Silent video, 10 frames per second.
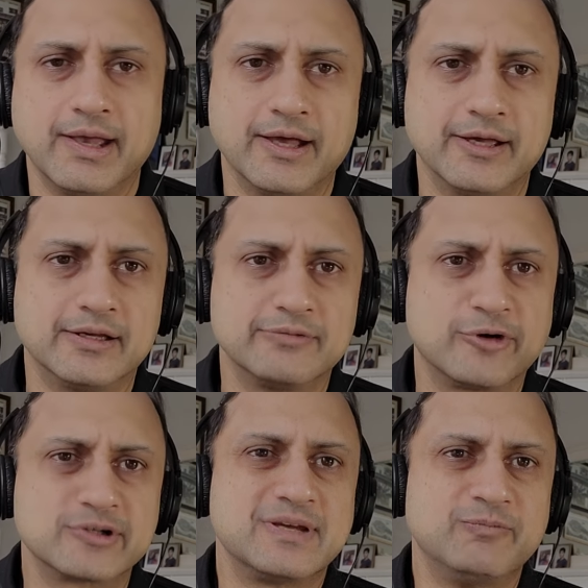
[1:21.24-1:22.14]
Uh,
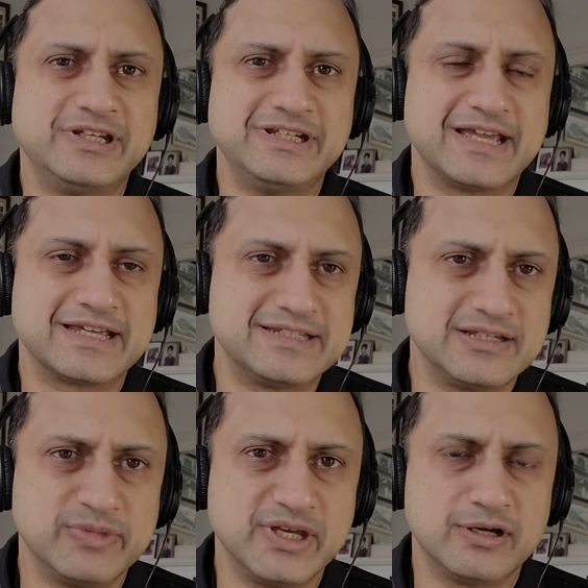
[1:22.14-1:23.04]
for someone in
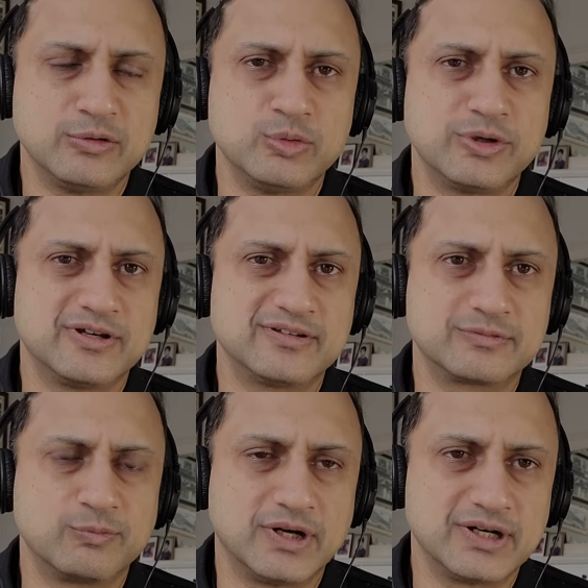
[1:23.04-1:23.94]
academia who
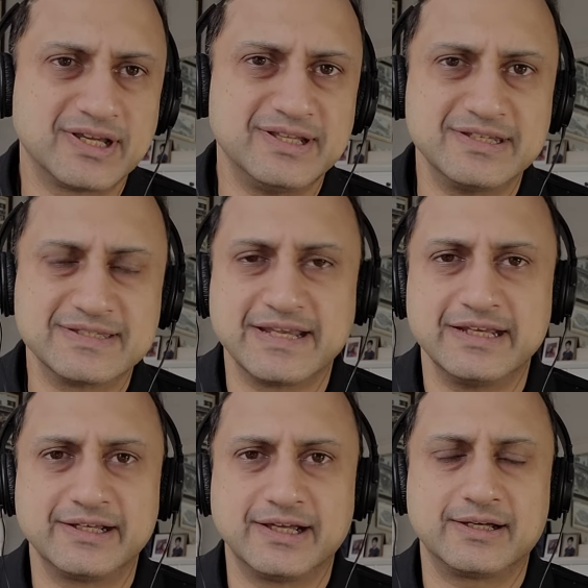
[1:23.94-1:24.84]
does work in this
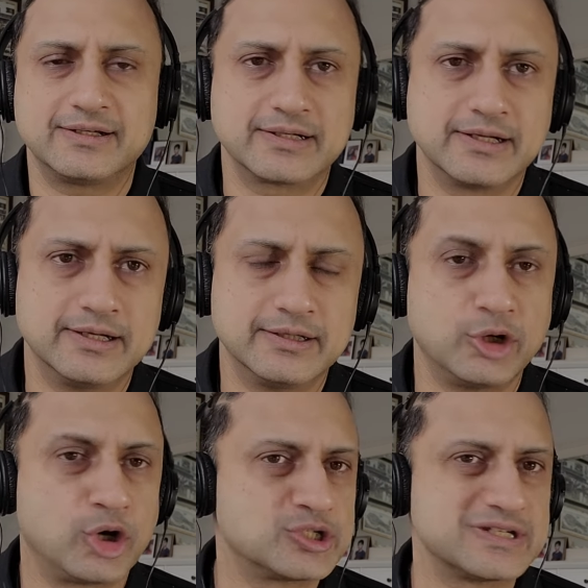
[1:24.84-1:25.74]
area, uh,
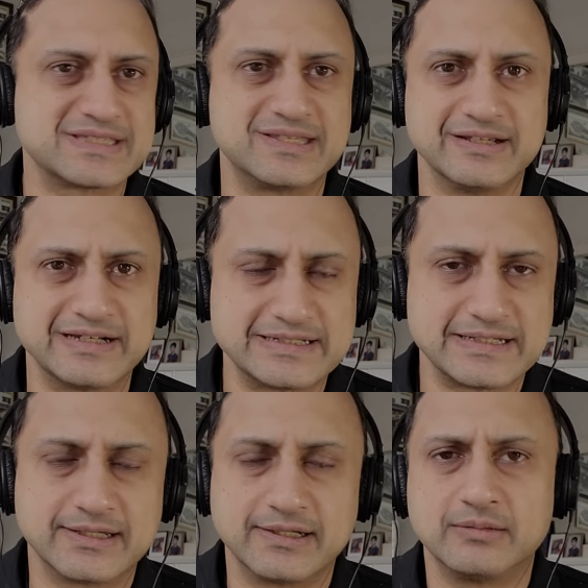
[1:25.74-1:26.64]
not just
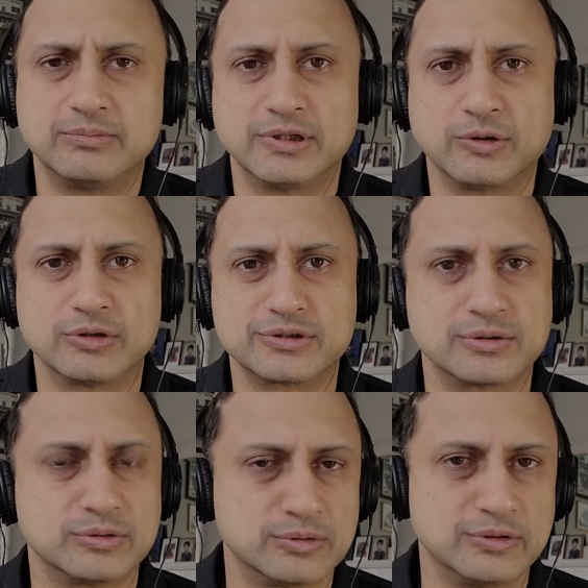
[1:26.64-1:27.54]
theoretical, but
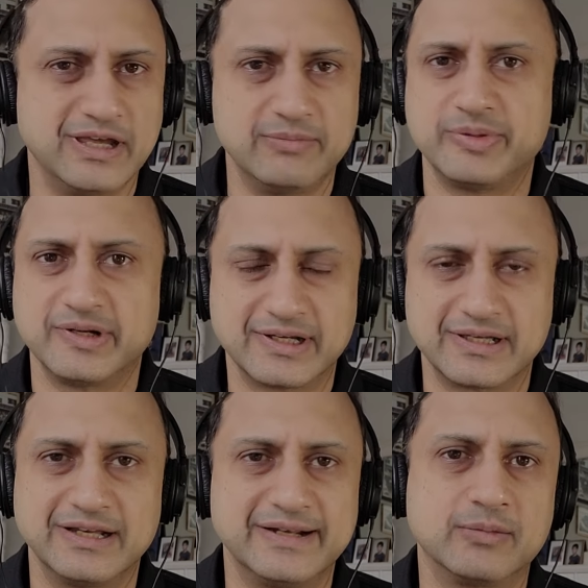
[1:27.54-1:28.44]
also
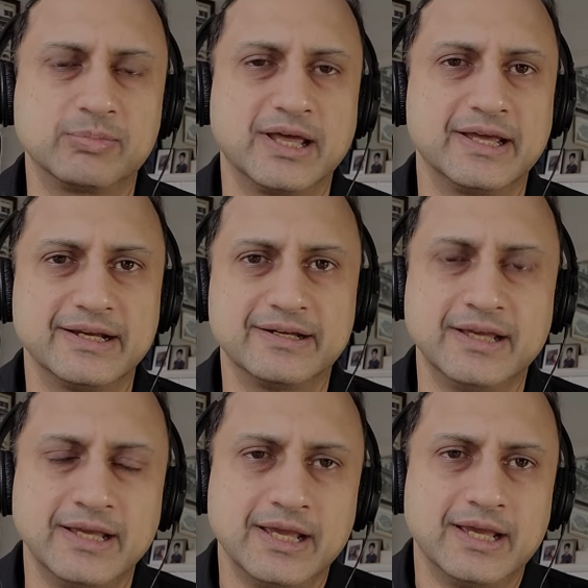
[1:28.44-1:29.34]
empirical and applied,
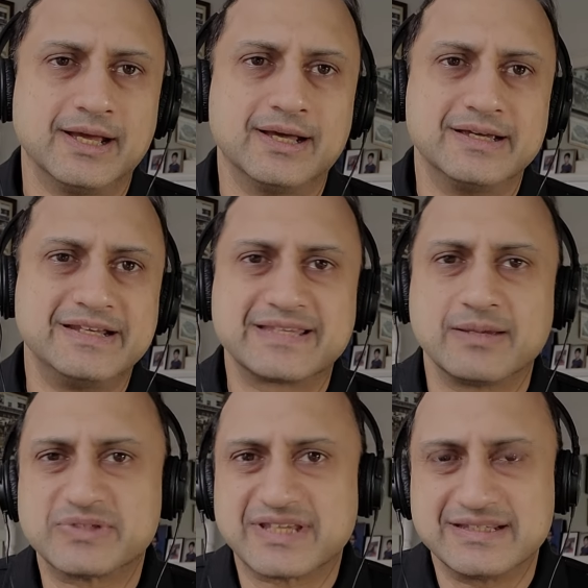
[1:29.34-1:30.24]
Uh, in
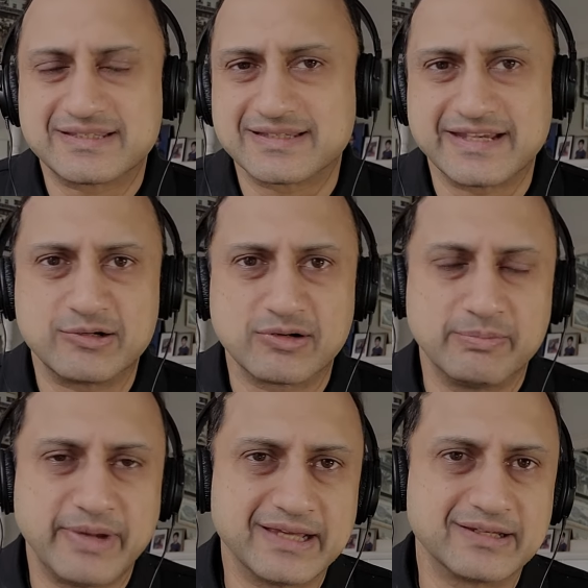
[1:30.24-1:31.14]
some sense, a central
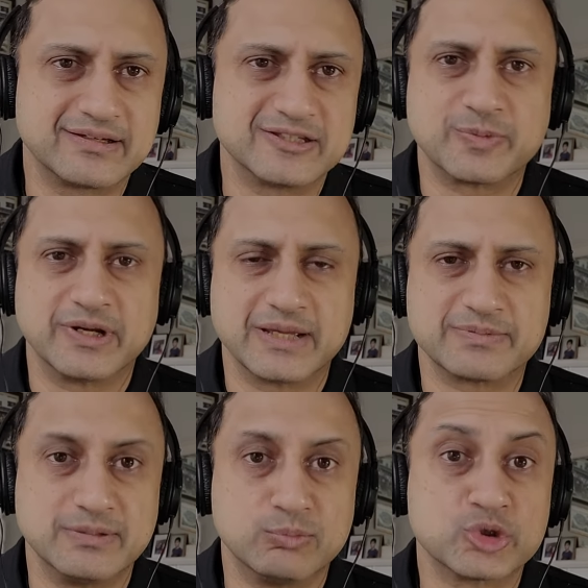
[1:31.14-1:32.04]
bank is
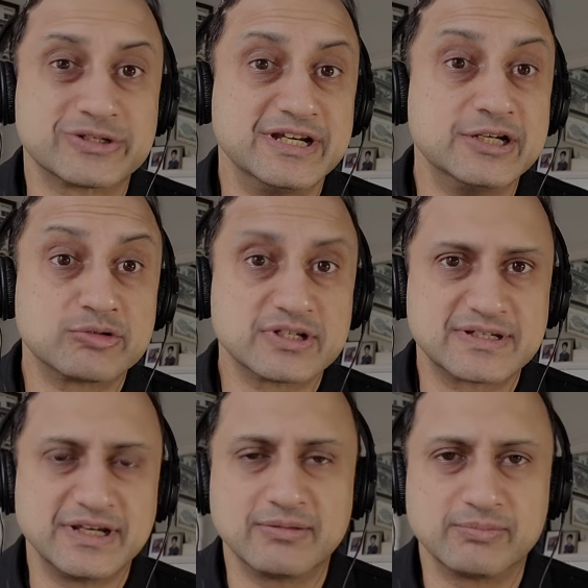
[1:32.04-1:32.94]
perhaps the most
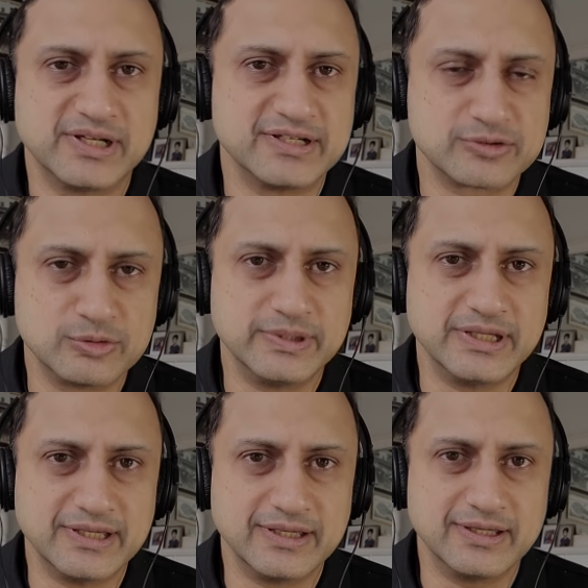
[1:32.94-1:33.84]
interesting place to
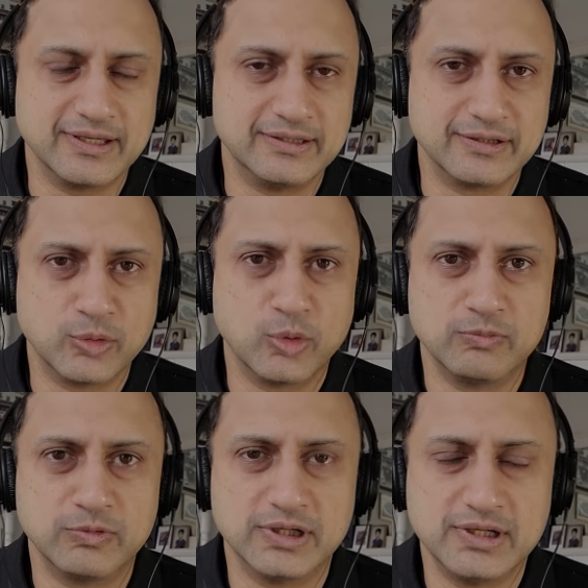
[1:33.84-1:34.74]
be in the whole
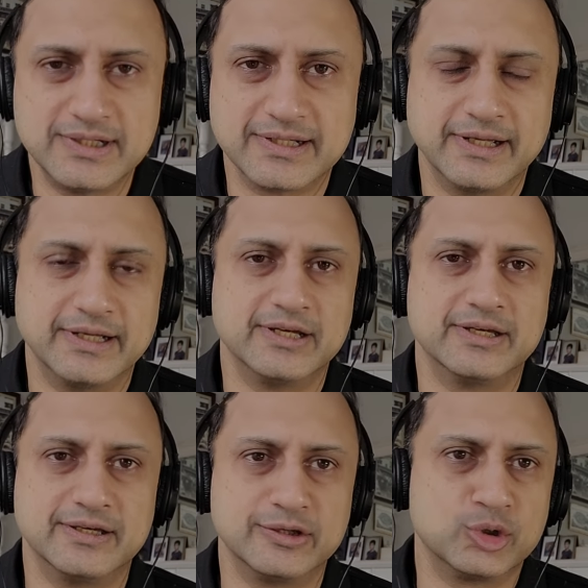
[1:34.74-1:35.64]
world.
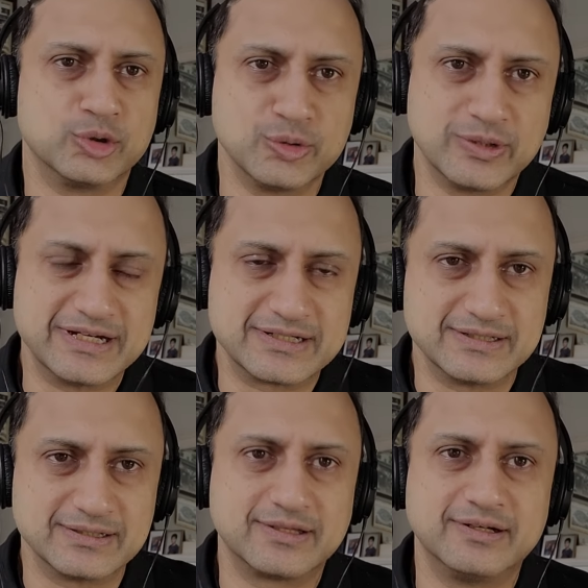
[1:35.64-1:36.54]
Uh, you know, you get
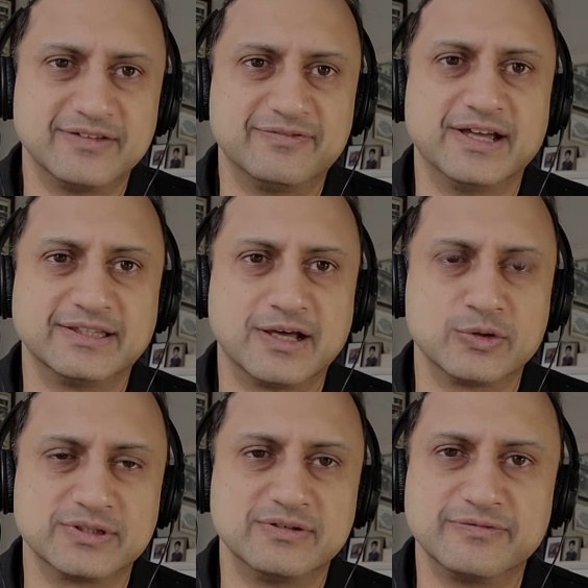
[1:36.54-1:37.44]
a thirty-five
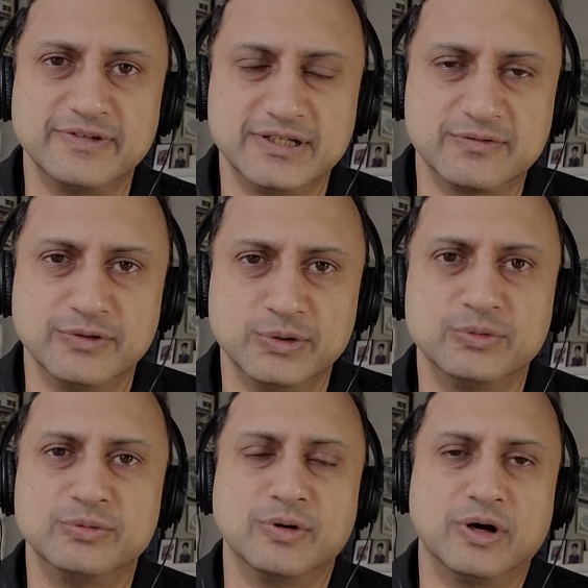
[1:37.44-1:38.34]
thousand feet
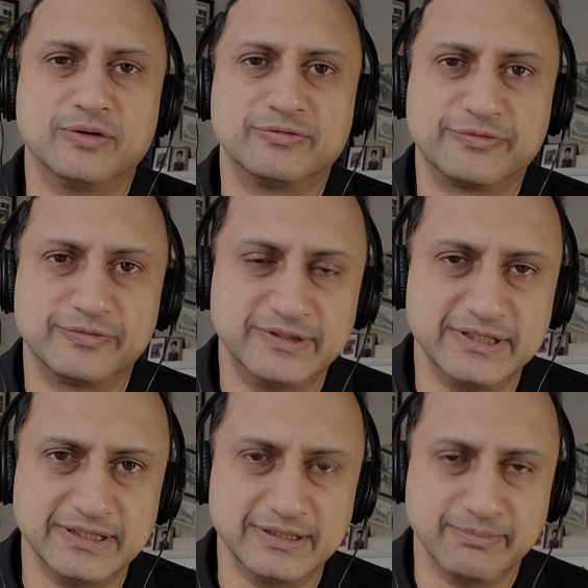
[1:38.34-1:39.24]
view of
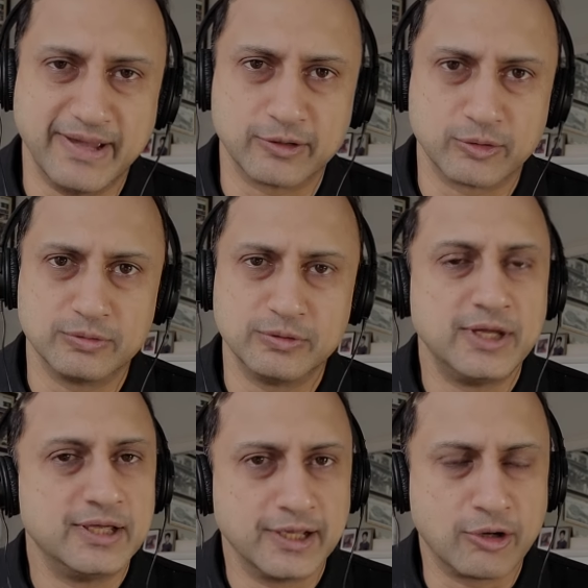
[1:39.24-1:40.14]
the macro
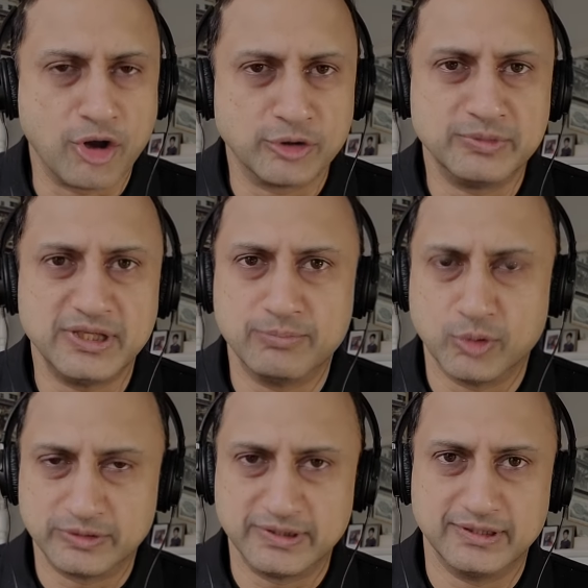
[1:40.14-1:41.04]
economy,
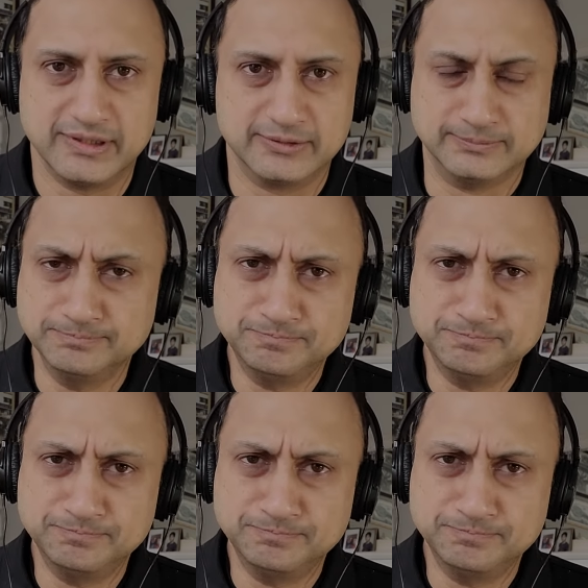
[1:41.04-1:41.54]
both in a,